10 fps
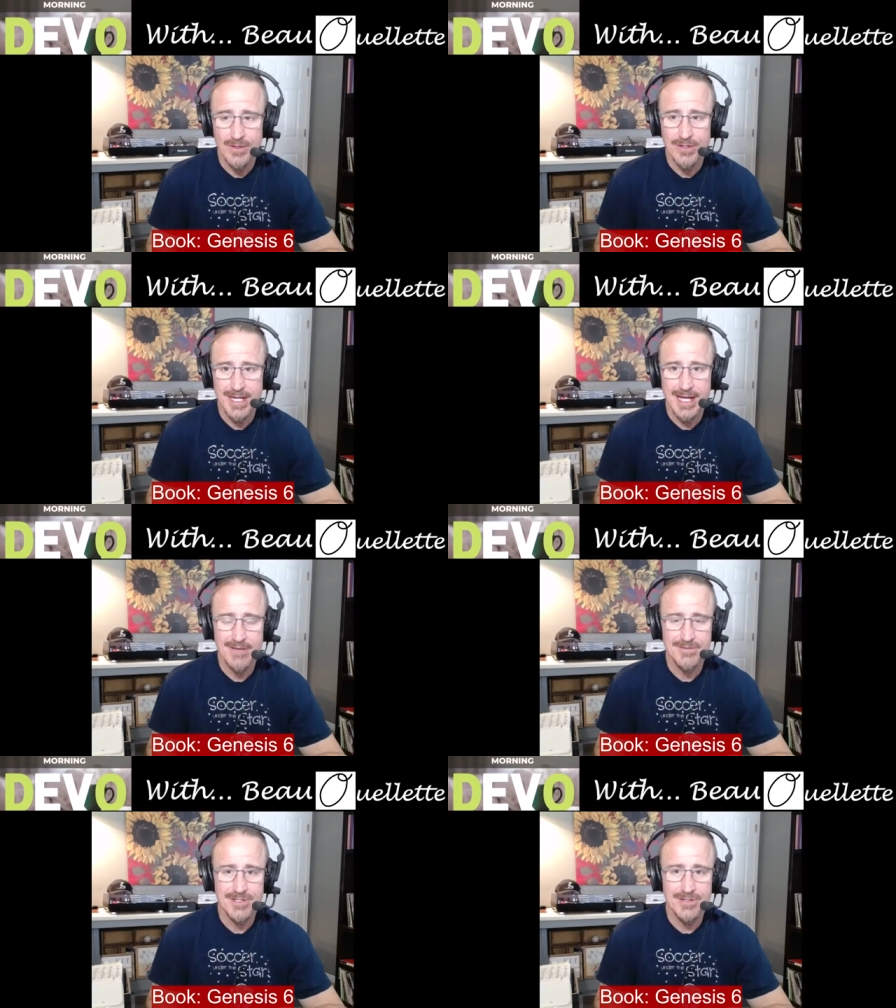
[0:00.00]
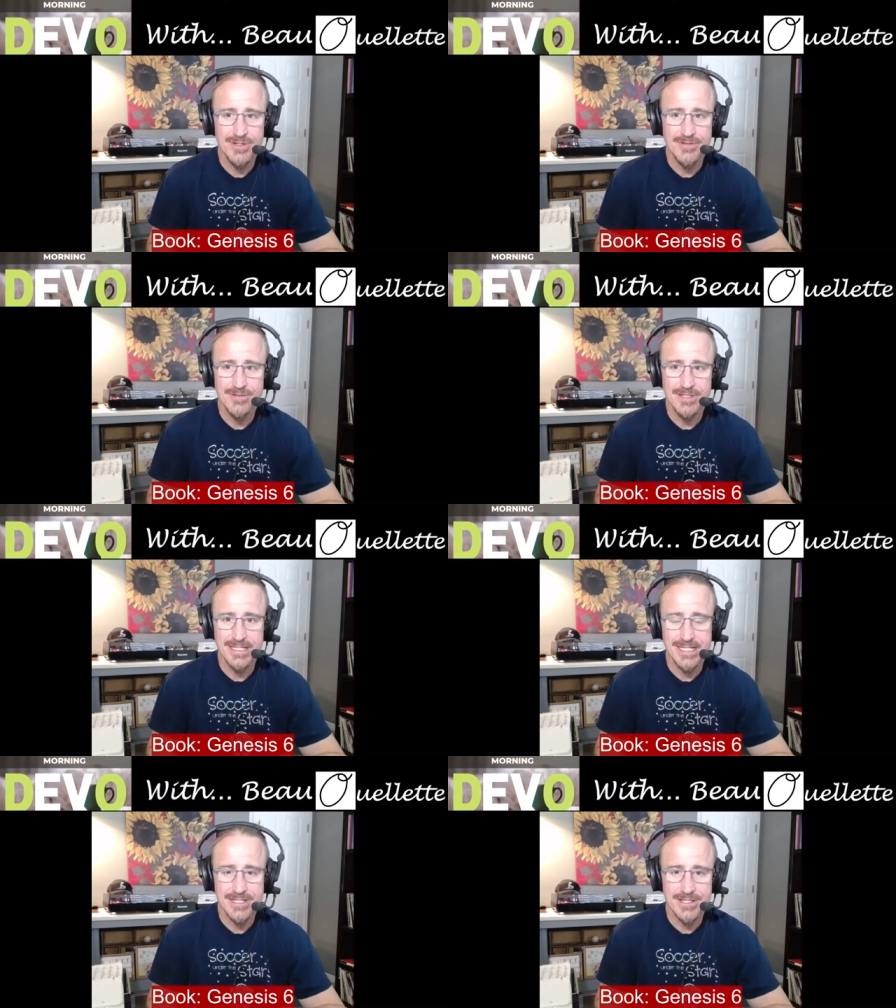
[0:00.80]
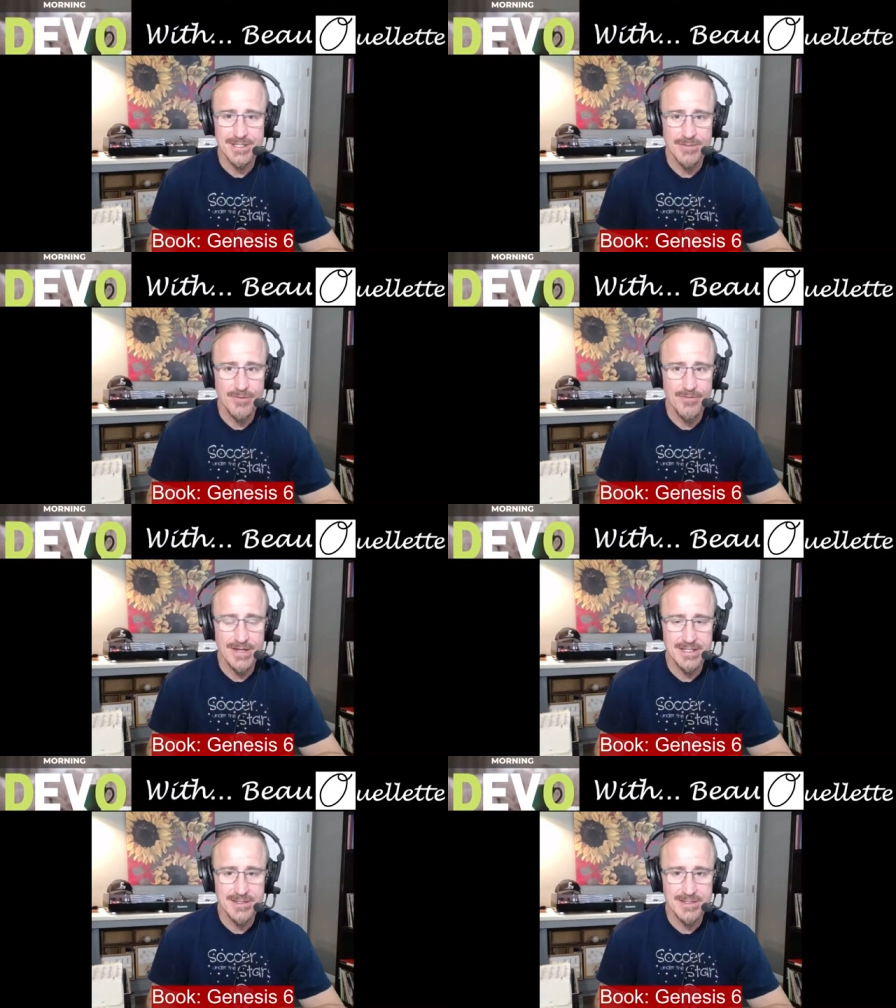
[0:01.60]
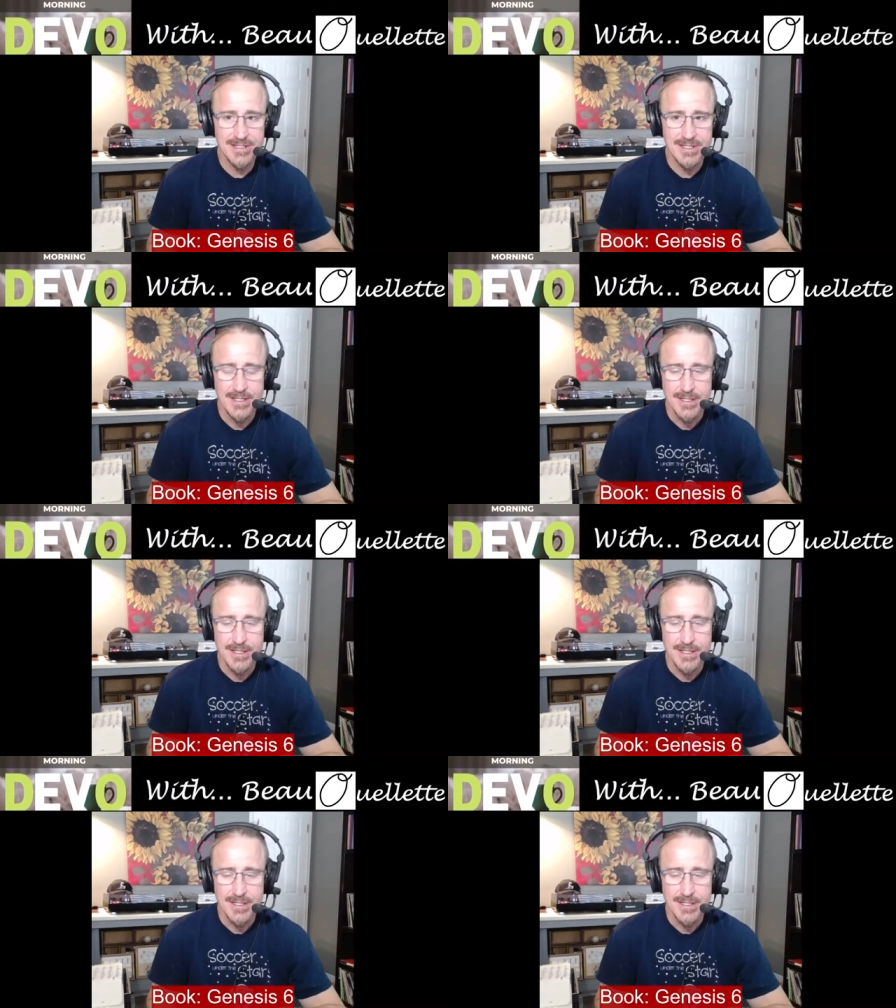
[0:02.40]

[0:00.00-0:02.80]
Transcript: You can have two different teachers and professors,